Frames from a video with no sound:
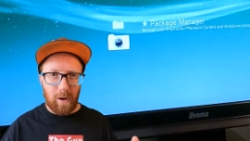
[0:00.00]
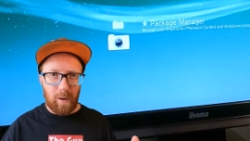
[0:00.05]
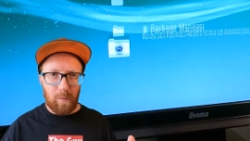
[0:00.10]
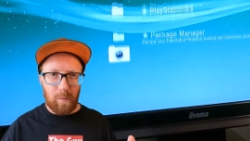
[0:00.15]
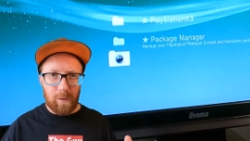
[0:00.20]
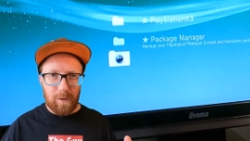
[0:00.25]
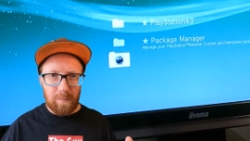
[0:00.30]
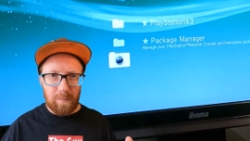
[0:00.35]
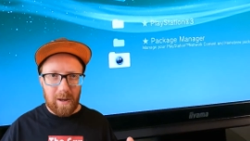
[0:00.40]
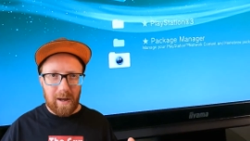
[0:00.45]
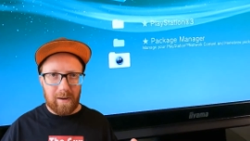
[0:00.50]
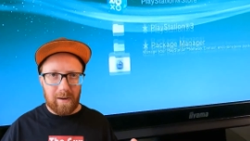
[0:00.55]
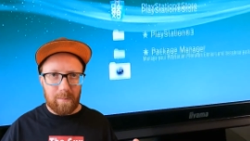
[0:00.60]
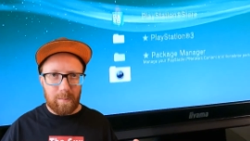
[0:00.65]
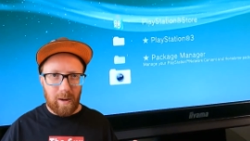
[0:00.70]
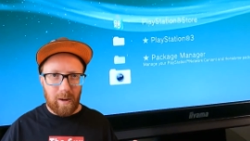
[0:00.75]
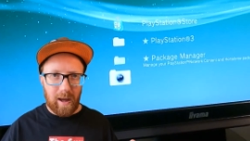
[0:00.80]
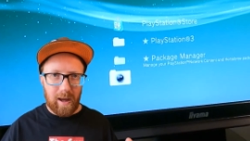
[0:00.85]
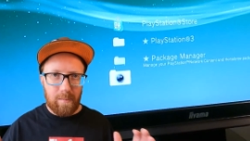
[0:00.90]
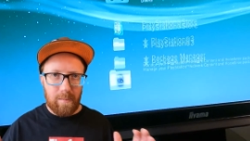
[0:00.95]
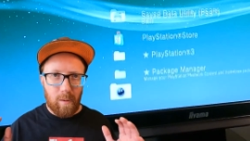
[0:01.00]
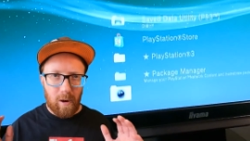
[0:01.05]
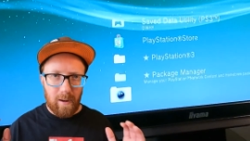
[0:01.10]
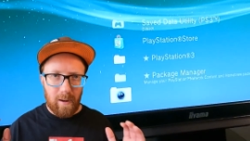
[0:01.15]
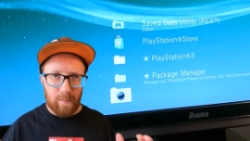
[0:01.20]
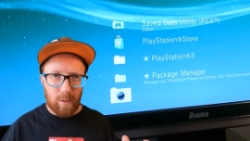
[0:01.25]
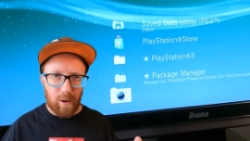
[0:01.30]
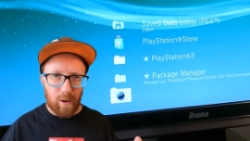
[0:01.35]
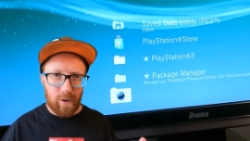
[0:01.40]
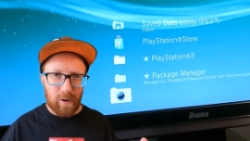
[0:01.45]
I want to be able to play my
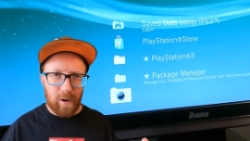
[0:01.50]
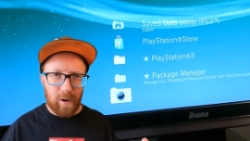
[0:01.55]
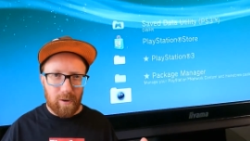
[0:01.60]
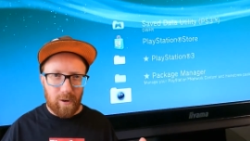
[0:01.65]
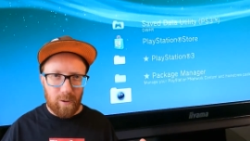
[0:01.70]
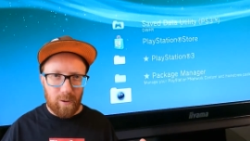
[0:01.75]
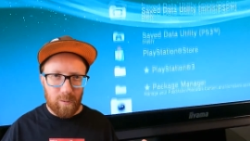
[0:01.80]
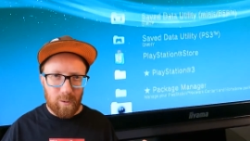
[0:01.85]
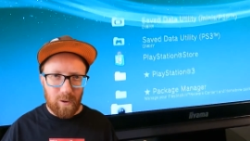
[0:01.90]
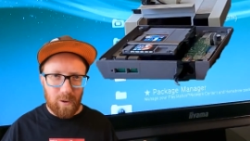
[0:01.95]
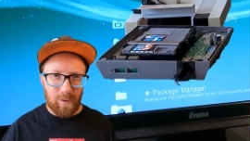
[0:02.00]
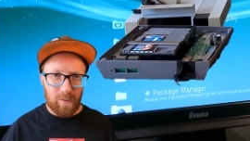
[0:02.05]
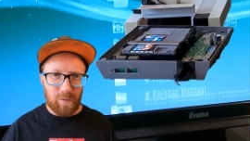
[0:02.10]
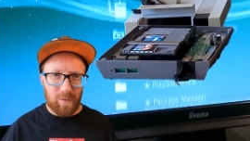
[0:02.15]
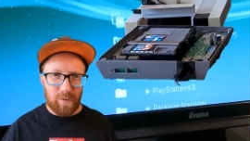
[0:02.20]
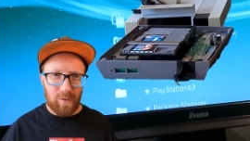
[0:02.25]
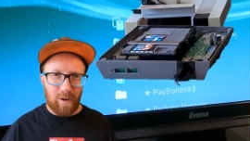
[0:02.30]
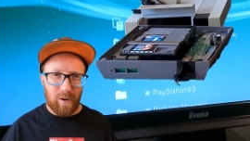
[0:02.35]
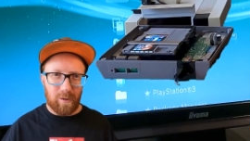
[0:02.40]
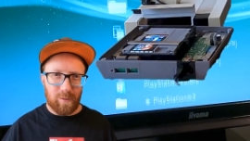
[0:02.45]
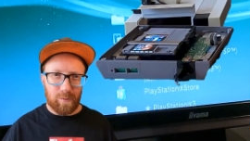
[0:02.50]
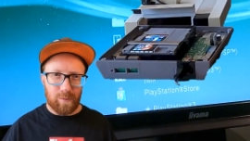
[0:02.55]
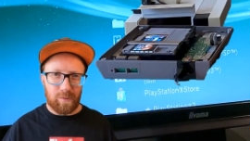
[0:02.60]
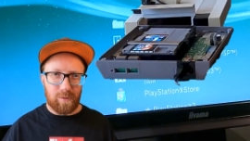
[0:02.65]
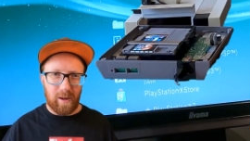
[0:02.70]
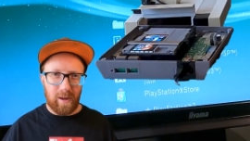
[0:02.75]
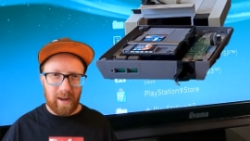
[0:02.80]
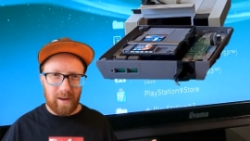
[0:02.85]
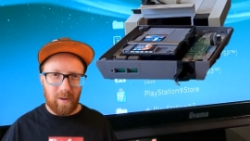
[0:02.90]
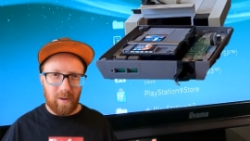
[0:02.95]
broken old consoles
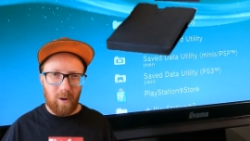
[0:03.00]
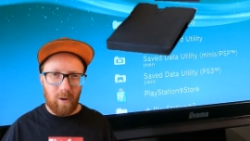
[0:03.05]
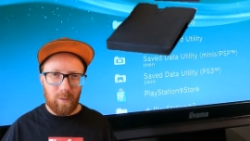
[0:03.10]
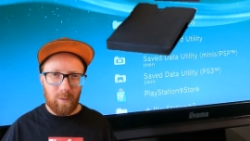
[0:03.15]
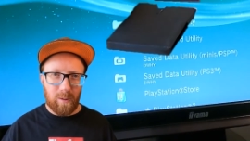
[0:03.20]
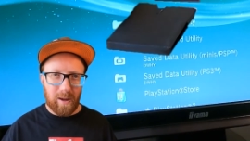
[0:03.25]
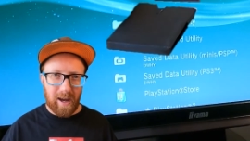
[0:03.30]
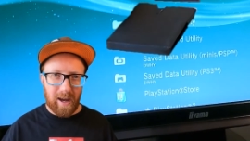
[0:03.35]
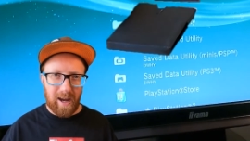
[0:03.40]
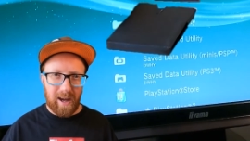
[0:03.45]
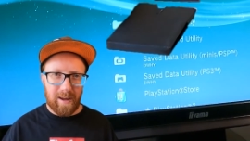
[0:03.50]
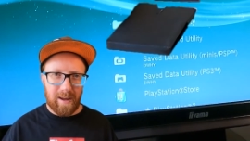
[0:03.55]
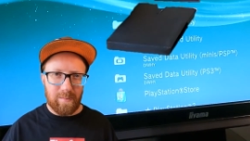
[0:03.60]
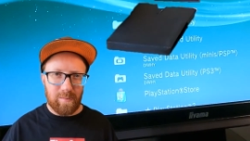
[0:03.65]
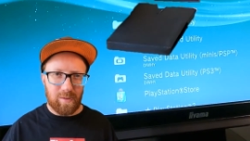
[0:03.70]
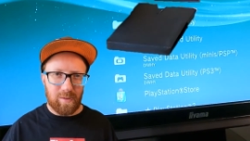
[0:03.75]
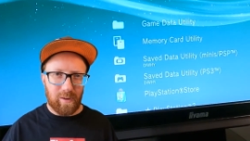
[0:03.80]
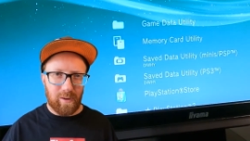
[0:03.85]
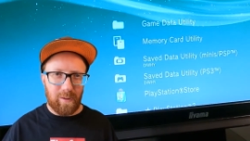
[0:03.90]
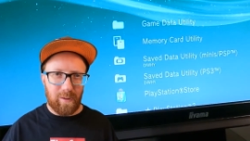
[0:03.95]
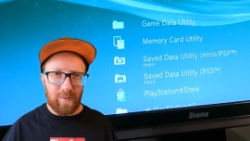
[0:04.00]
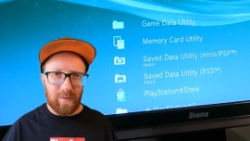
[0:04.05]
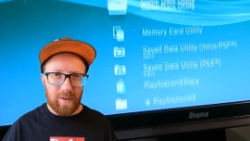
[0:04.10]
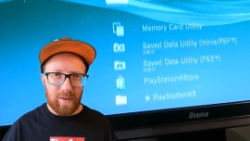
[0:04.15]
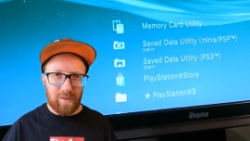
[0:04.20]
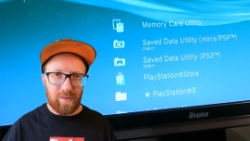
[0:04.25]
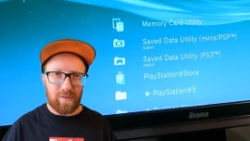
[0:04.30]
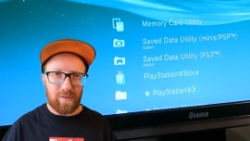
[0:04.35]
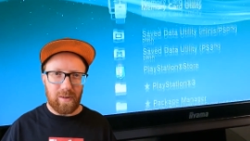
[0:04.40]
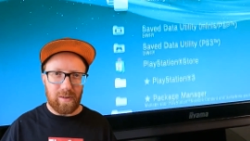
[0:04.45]
and old games on
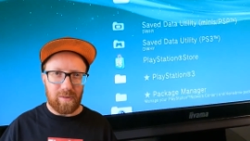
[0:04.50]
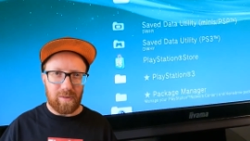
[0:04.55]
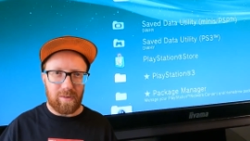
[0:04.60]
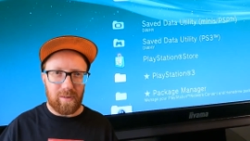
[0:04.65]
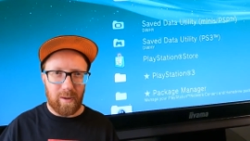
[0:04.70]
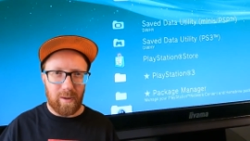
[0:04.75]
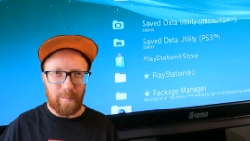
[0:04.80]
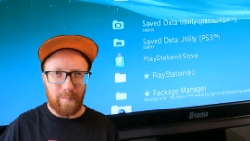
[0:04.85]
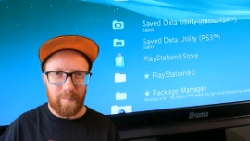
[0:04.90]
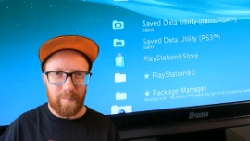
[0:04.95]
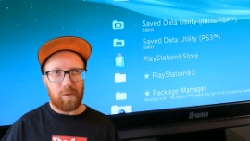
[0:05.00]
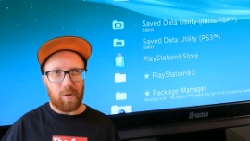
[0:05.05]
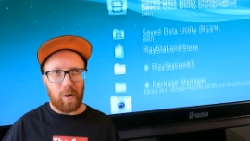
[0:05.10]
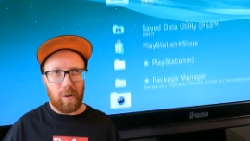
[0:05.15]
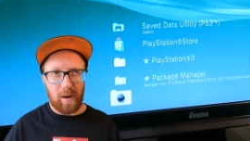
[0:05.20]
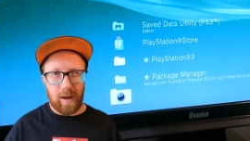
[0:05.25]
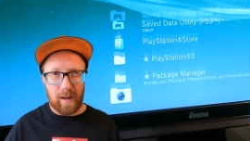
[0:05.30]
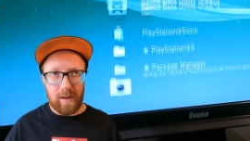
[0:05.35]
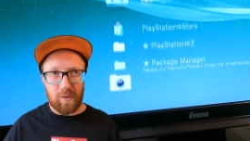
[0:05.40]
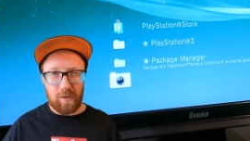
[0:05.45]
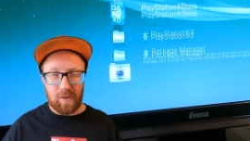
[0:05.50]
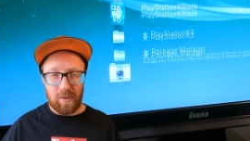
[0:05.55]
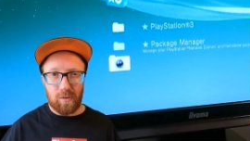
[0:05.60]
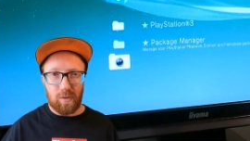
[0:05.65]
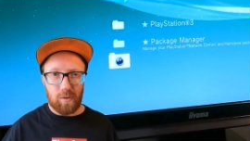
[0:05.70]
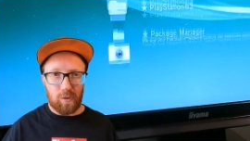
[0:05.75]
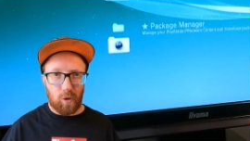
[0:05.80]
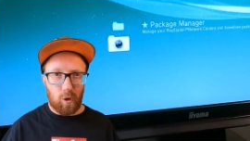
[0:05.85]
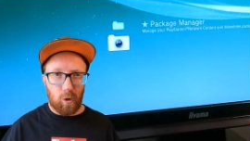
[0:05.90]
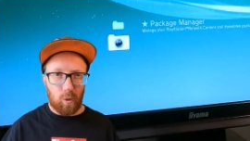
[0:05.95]
this system. So let's
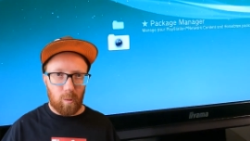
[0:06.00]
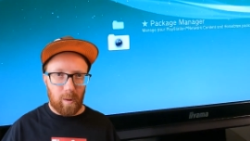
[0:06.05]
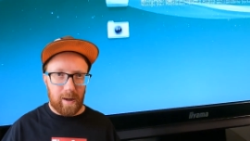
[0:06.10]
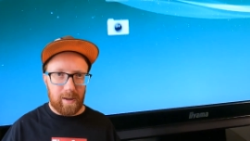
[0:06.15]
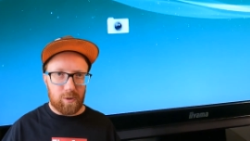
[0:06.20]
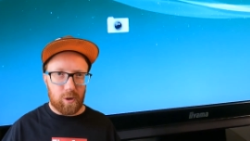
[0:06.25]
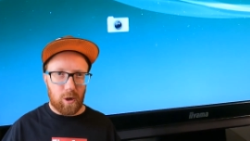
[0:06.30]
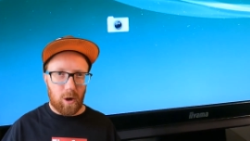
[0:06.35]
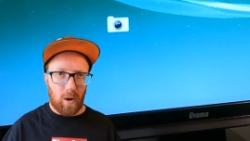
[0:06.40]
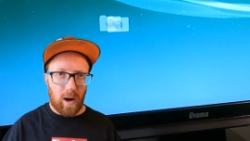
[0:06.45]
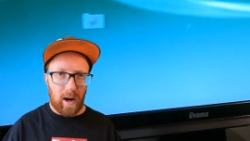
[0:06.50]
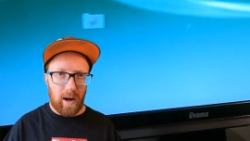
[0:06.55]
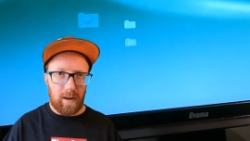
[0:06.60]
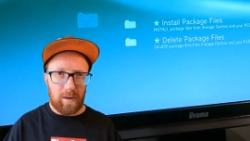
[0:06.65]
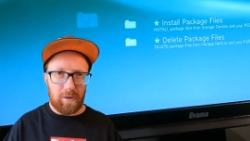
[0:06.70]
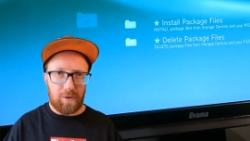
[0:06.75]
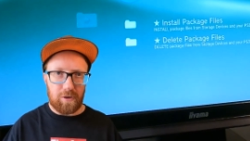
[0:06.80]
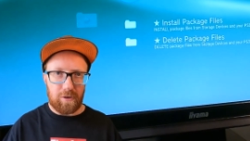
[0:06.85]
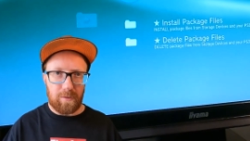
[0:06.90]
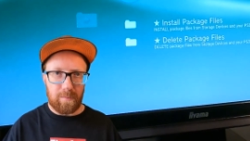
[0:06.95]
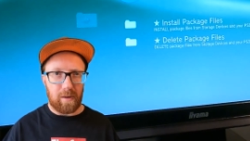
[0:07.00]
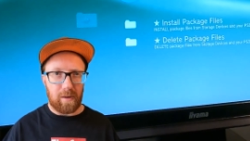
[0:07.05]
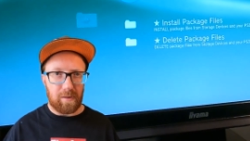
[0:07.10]
install RetroArch.